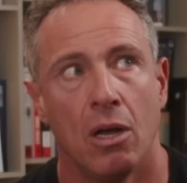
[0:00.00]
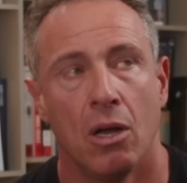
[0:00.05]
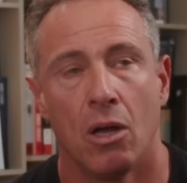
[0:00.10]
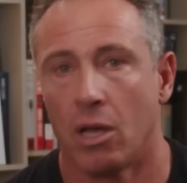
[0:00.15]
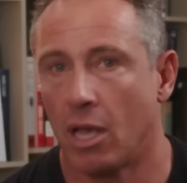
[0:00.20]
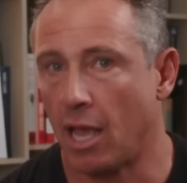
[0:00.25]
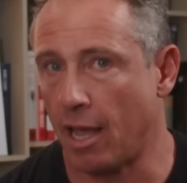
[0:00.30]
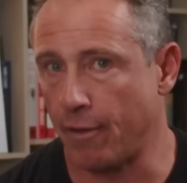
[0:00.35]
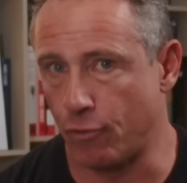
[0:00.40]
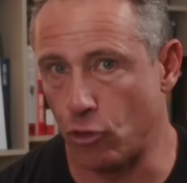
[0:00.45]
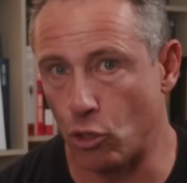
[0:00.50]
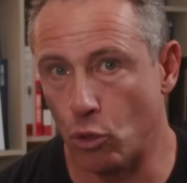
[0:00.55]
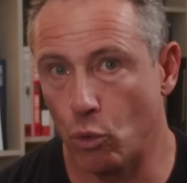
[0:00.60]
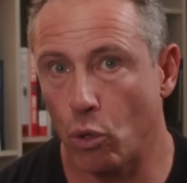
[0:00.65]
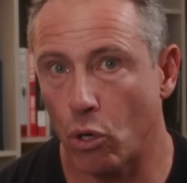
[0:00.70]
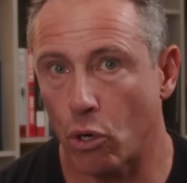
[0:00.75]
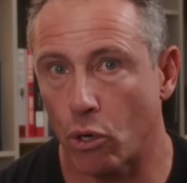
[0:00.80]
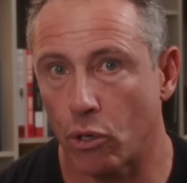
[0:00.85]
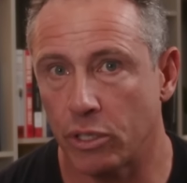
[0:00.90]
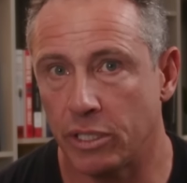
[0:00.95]
have you
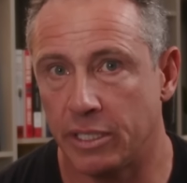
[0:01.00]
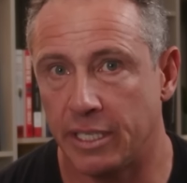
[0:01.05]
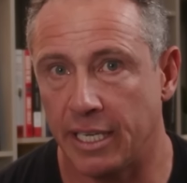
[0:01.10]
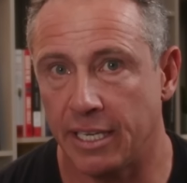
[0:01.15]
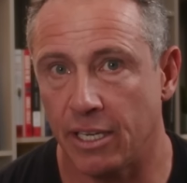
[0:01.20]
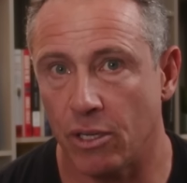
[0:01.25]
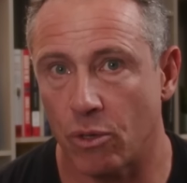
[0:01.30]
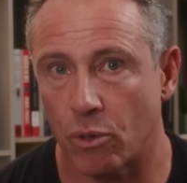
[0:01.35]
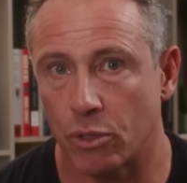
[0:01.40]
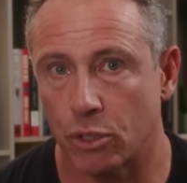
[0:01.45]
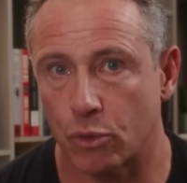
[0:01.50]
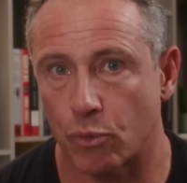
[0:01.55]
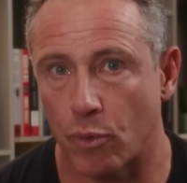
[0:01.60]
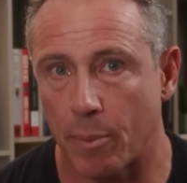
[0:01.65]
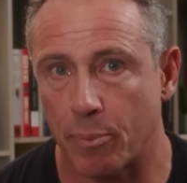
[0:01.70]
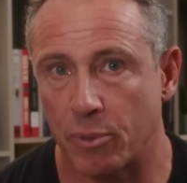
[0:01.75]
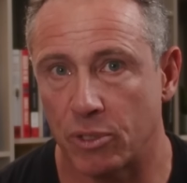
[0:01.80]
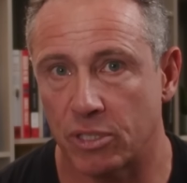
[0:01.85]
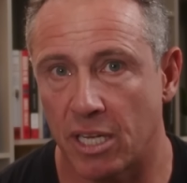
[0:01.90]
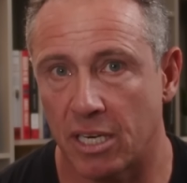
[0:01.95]
heard Diddy or his
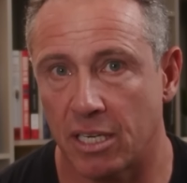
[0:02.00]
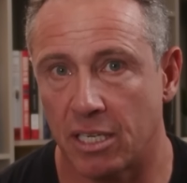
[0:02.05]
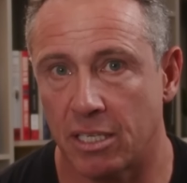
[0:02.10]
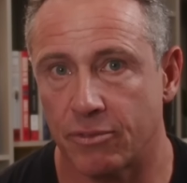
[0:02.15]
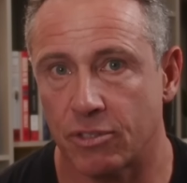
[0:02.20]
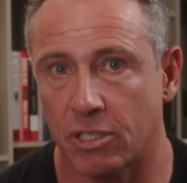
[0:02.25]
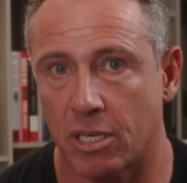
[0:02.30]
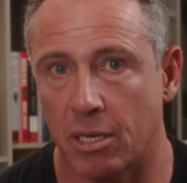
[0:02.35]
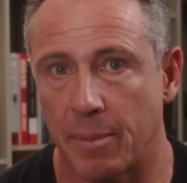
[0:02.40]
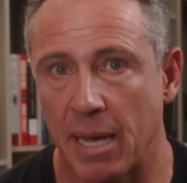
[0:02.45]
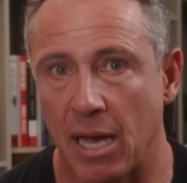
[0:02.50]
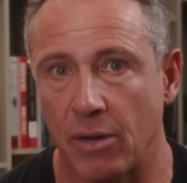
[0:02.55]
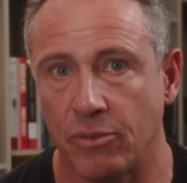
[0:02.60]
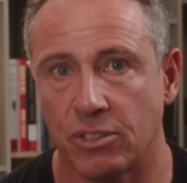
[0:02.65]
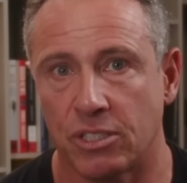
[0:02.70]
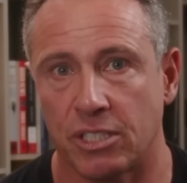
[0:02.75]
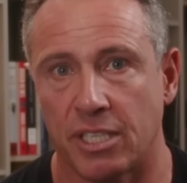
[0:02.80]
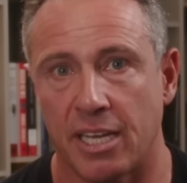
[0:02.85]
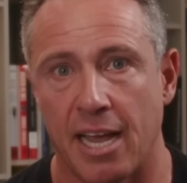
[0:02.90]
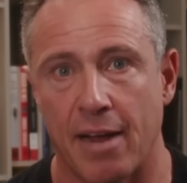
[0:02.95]
representatives come out and
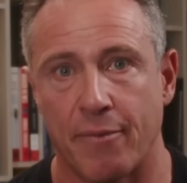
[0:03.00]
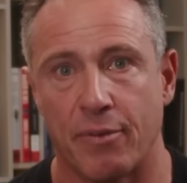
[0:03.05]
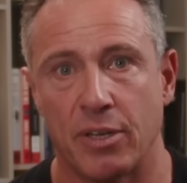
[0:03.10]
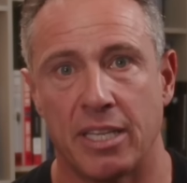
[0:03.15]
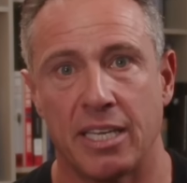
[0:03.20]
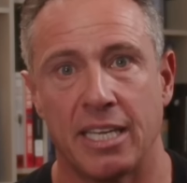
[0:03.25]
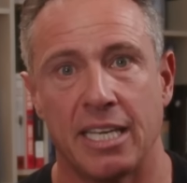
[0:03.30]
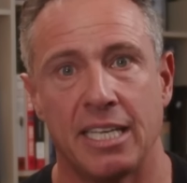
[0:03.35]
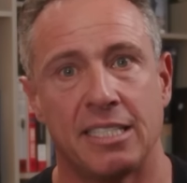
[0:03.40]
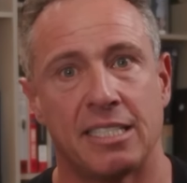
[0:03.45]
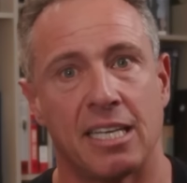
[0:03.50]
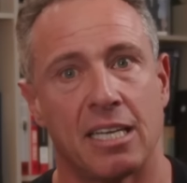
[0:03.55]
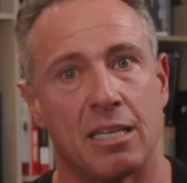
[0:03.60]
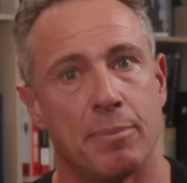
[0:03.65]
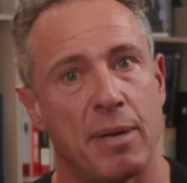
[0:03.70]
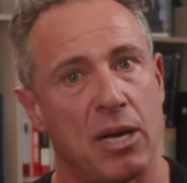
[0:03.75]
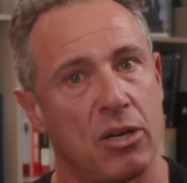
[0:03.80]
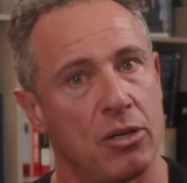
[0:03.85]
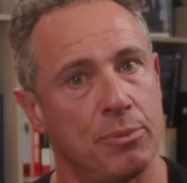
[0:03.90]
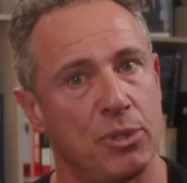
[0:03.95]
say everything he said
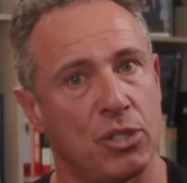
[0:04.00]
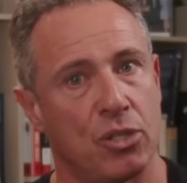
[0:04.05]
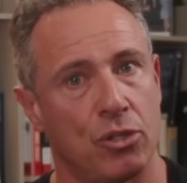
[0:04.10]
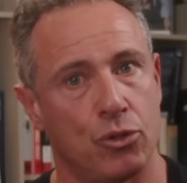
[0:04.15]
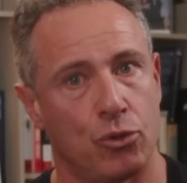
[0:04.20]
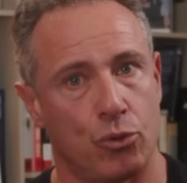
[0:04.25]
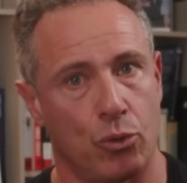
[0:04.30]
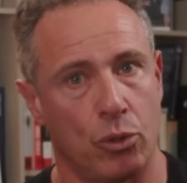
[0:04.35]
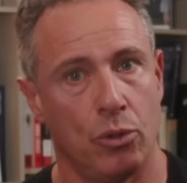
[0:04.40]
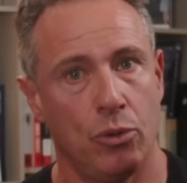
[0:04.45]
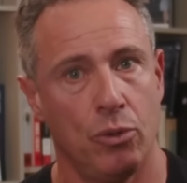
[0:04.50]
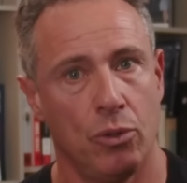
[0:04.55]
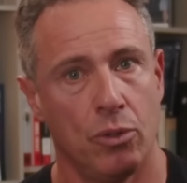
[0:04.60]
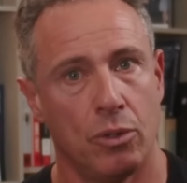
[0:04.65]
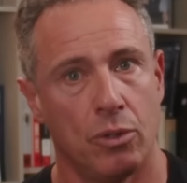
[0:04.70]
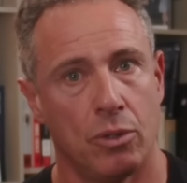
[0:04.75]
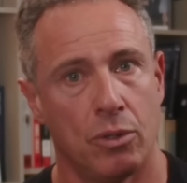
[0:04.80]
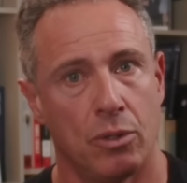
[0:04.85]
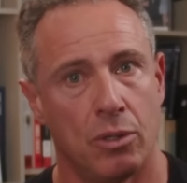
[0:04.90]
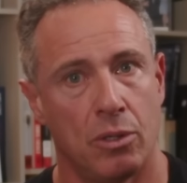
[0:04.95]
about him is untrue?
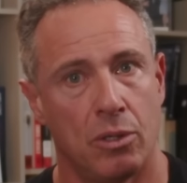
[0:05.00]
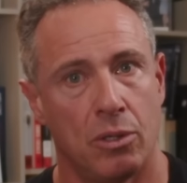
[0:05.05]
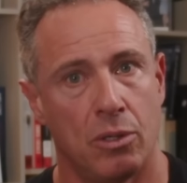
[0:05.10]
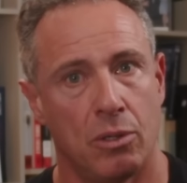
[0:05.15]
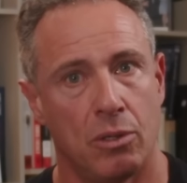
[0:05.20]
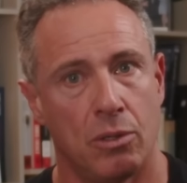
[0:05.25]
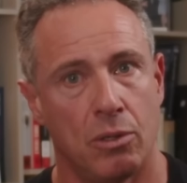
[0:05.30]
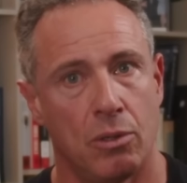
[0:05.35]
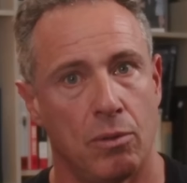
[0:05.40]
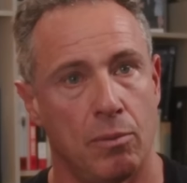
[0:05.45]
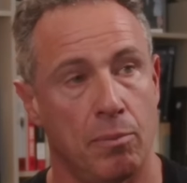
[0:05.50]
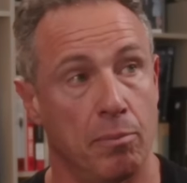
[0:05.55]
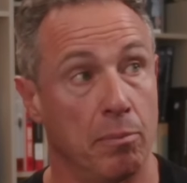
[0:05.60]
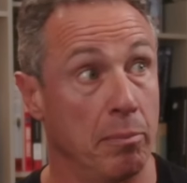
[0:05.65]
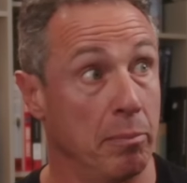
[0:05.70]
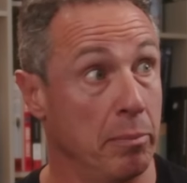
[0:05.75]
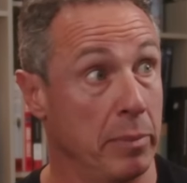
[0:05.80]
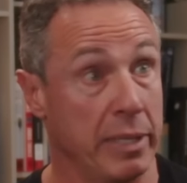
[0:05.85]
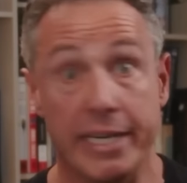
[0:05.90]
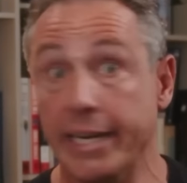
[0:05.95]

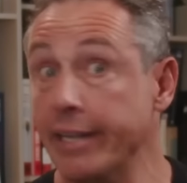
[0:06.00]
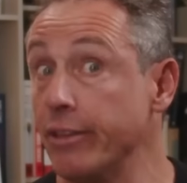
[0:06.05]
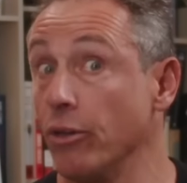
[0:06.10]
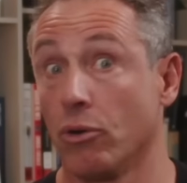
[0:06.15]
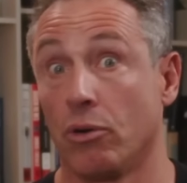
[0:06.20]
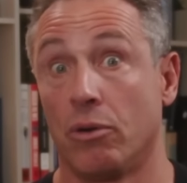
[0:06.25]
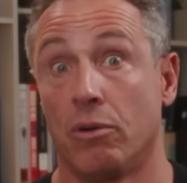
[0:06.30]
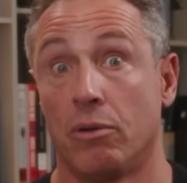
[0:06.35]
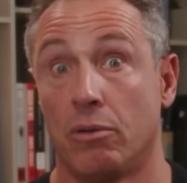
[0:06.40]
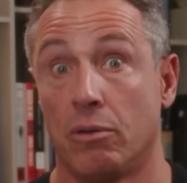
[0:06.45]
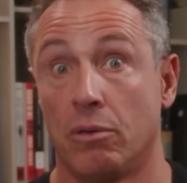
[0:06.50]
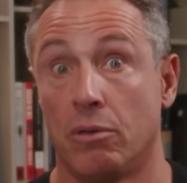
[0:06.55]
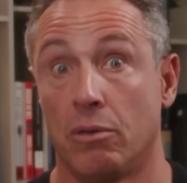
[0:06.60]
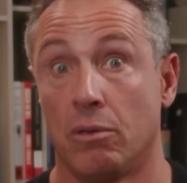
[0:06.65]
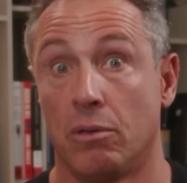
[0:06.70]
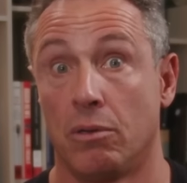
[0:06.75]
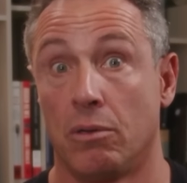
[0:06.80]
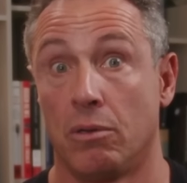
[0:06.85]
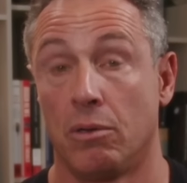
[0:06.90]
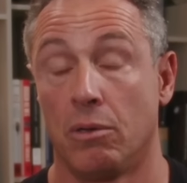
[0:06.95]
Me neither.
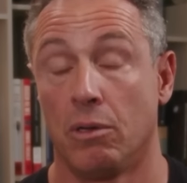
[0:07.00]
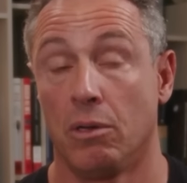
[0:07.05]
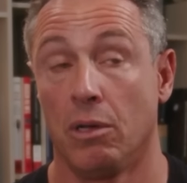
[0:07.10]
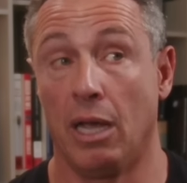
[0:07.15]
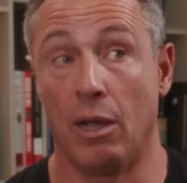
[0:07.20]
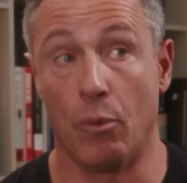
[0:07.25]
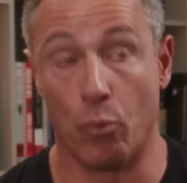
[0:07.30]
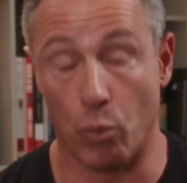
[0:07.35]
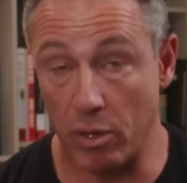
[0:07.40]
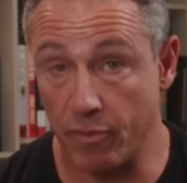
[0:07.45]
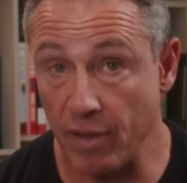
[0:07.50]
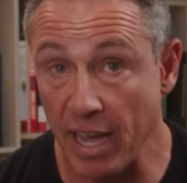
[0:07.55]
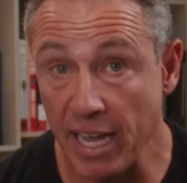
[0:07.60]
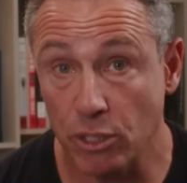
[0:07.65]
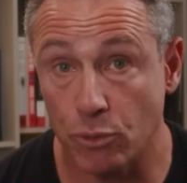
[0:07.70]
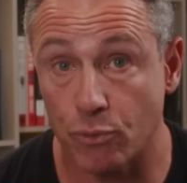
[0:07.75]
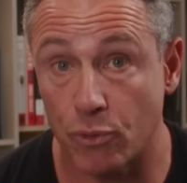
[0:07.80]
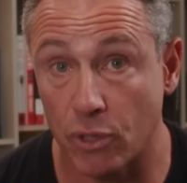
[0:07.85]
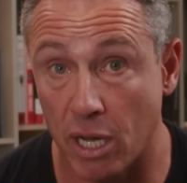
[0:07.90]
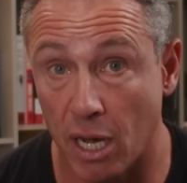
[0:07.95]
And we've asked
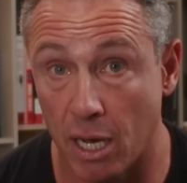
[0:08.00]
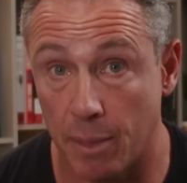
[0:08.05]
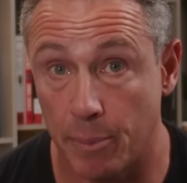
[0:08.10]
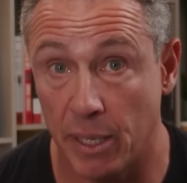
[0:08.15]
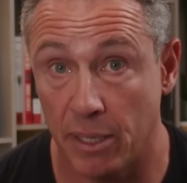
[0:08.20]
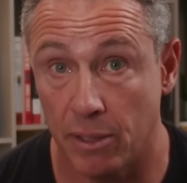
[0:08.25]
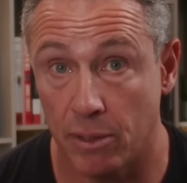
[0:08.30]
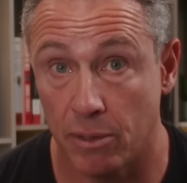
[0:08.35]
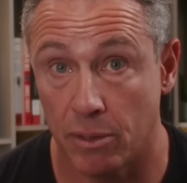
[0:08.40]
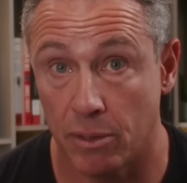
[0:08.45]
for comment.